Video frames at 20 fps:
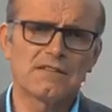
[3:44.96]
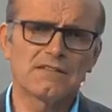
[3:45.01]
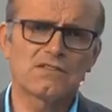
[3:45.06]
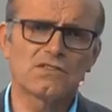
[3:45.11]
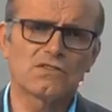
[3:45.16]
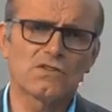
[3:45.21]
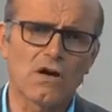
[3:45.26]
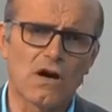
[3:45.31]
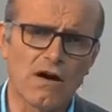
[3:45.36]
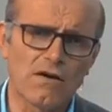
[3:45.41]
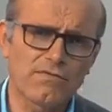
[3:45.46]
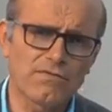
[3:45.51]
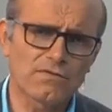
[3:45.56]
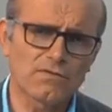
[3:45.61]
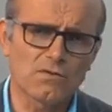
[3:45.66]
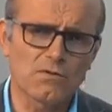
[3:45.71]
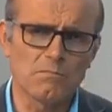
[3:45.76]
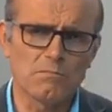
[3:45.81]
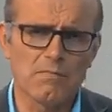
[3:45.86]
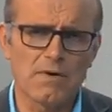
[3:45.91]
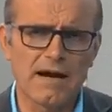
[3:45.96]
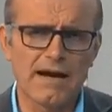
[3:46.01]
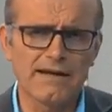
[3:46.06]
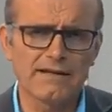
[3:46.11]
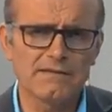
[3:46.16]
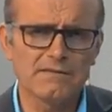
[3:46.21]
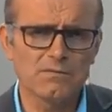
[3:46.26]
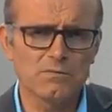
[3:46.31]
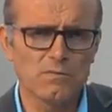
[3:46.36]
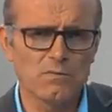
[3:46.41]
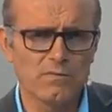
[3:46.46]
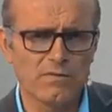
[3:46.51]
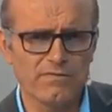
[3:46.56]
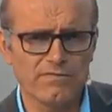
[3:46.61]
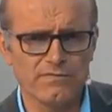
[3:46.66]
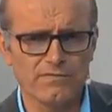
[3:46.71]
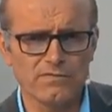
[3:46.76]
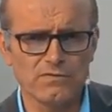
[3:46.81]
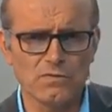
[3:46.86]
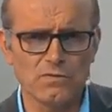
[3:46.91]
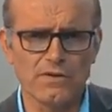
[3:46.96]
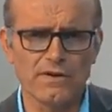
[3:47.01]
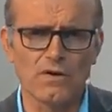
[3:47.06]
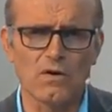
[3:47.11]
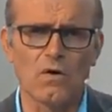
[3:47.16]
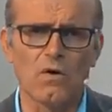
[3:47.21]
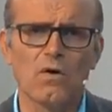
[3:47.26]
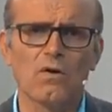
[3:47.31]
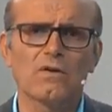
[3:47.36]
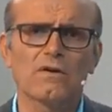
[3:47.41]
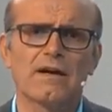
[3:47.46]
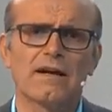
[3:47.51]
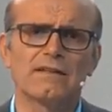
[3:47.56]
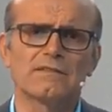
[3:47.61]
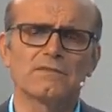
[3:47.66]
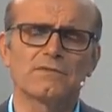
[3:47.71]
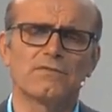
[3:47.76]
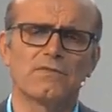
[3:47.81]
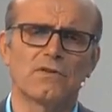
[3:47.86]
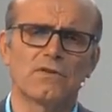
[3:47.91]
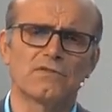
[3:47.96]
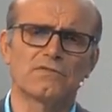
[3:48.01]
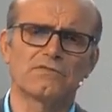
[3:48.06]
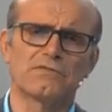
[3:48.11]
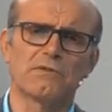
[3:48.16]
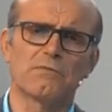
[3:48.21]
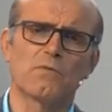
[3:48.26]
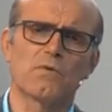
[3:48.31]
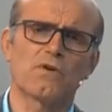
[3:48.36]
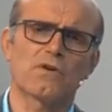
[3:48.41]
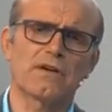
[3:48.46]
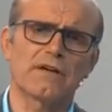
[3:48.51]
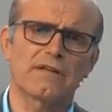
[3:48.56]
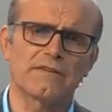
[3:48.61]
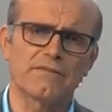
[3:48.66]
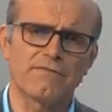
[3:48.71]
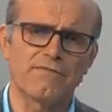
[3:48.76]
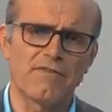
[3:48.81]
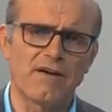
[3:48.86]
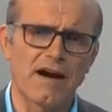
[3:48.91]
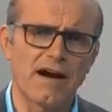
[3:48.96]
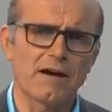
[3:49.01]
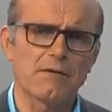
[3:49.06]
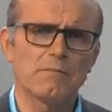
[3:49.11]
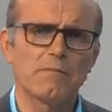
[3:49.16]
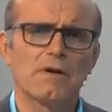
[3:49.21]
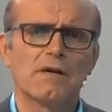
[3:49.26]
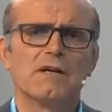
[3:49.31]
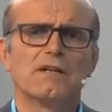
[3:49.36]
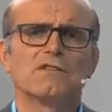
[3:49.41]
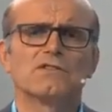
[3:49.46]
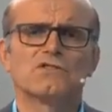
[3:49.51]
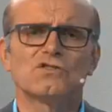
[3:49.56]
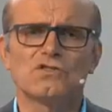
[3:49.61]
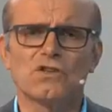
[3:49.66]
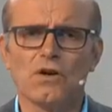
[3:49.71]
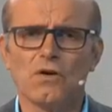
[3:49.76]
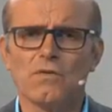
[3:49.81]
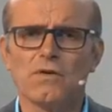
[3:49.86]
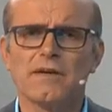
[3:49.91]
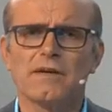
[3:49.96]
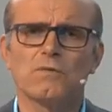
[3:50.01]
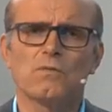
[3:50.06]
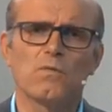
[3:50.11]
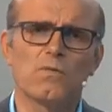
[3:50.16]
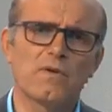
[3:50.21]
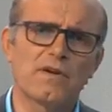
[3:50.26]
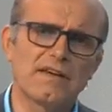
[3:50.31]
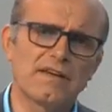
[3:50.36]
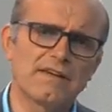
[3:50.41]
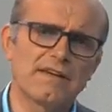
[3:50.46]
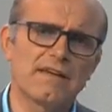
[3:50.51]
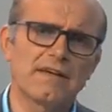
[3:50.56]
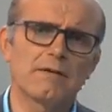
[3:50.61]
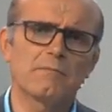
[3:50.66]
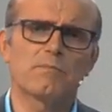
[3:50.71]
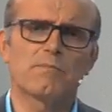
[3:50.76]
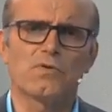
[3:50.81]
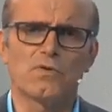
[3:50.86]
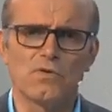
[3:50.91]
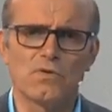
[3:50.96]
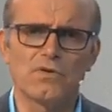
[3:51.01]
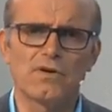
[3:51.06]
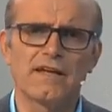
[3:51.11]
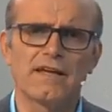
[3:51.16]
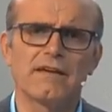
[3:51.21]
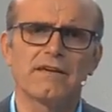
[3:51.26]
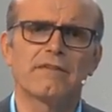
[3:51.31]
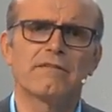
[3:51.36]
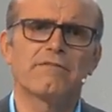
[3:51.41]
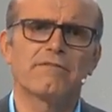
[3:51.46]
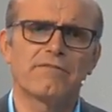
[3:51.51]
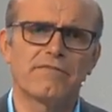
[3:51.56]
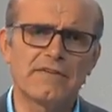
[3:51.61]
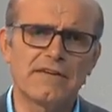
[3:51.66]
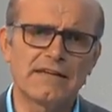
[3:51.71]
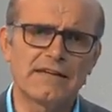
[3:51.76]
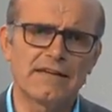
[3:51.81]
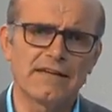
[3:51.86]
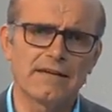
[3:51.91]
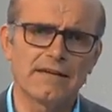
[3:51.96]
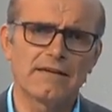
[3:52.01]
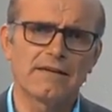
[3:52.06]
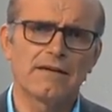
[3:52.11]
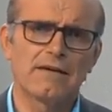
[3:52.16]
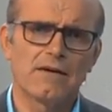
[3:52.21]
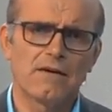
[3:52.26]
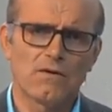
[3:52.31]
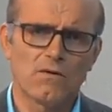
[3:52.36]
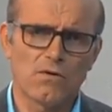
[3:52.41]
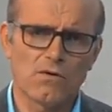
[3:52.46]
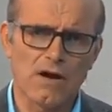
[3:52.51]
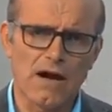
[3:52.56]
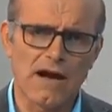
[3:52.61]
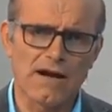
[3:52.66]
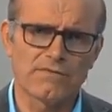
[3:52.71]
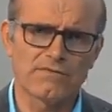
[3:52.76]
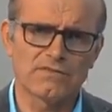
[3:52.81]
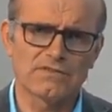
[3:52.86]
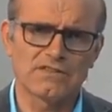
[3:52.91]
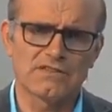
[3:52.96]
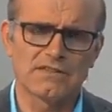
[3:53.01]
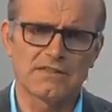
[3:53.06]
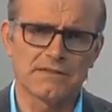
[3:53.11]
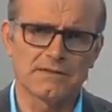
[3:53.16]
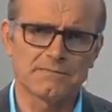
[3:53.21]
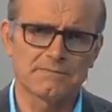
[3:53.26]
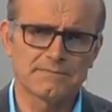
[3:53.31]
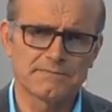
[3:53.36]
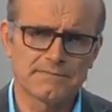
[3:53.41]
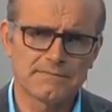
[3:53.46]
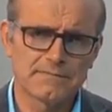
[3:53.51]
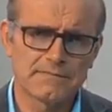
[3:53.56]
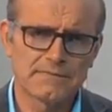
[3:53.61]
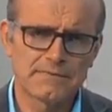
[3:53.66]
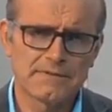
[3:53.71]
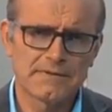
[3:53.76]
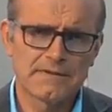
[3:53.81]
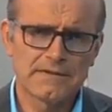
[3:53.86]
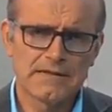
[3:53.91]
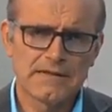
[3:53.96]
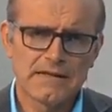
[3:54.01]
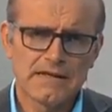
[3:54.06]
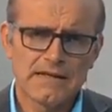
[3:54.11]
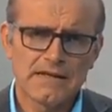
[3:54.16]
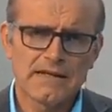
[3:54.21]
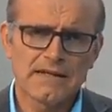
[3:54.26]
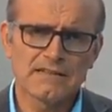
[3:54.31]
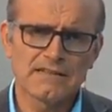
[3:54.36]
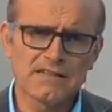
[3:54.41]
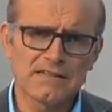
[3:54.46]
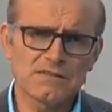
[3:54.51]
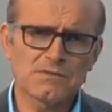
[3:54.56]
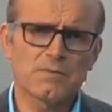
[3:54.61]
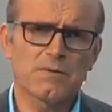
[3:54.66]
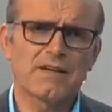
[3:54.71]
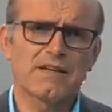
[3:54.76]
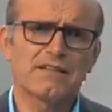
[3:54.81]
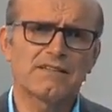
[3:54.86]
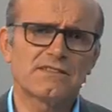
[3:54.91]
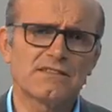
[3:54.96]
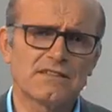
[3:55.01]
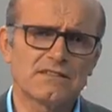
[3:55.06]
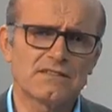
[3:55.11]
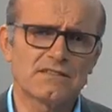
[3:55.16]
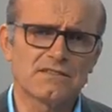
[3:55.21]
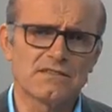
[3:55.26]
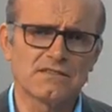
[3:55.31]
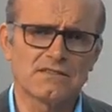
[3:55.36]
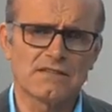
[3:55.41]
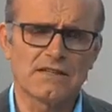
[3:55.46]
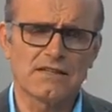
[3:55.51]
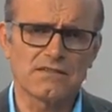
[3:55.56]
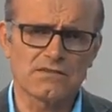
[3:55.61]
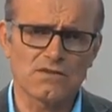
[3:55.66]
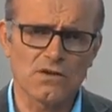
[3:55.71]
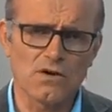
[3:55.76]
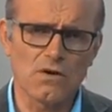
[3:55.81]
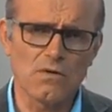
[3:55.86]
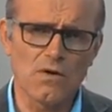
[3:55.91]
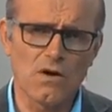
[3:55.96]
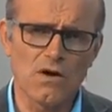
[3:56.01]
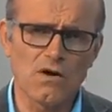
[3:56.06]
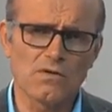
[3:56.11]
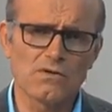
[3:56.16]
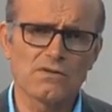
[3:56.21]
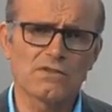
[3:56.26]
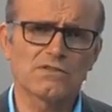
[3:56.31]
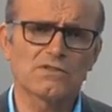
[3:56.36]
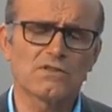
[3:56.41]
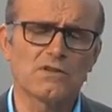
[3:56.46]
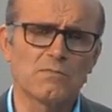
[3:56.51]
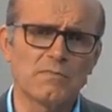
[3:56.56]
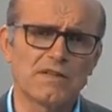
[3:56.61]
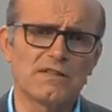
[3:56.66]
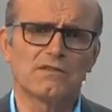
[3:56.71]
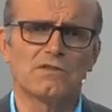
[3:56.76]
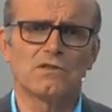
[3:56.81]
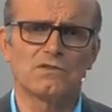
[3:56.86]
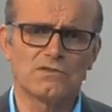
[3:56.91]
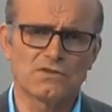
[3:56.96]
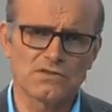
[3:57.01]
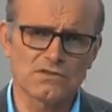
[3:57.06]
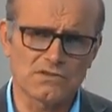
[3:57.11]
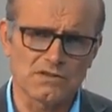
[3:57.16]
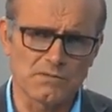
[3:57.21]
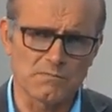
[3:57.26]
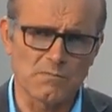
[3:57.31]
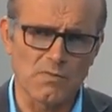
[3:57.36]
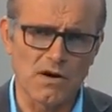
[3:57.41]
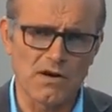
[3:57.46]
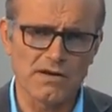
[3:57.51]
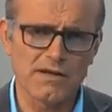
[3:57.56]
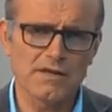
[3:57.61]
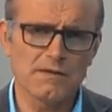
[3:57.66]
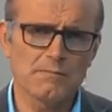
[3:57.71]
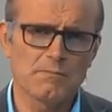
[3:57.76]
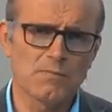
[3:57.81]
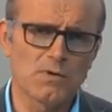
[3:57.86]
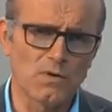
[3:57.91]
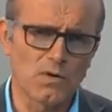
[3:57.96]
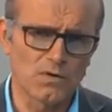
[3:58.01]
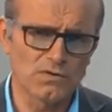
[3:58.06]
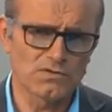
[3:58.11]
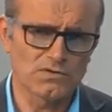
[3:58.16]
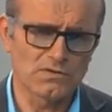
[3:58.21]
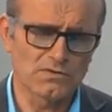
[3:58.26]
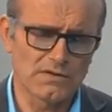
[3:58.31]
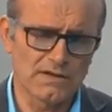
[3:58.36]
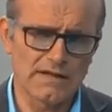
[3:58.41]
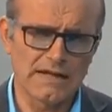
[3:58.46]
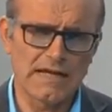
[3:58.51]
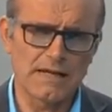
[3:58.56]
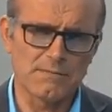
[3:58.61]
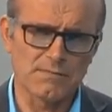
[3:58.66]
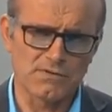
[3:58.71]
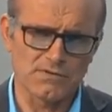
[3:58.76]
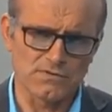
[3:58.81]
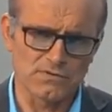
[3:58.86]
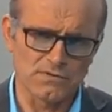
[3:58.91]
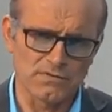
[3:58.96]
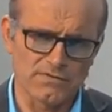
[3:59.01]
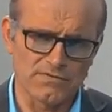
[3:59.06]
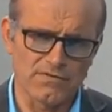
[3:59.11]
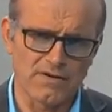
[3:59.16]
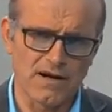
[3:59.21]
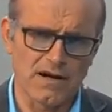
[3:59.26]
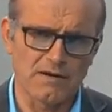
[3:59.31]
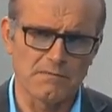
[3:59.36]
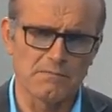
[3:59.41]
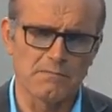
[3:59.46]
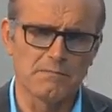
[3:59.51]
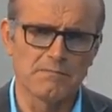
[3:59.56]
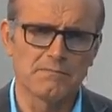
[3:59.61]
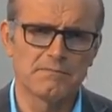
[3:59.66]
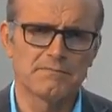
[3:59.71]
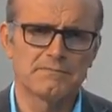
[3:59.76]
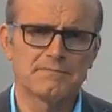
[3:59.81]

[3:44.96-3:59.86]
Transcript: This is often combined with doing all kinds of voluntary work at the farm, sowing, weeding, pruning, feeding, or harvesting. In this way, citizens as co-owners commit not just their money, but also their labor to the farm.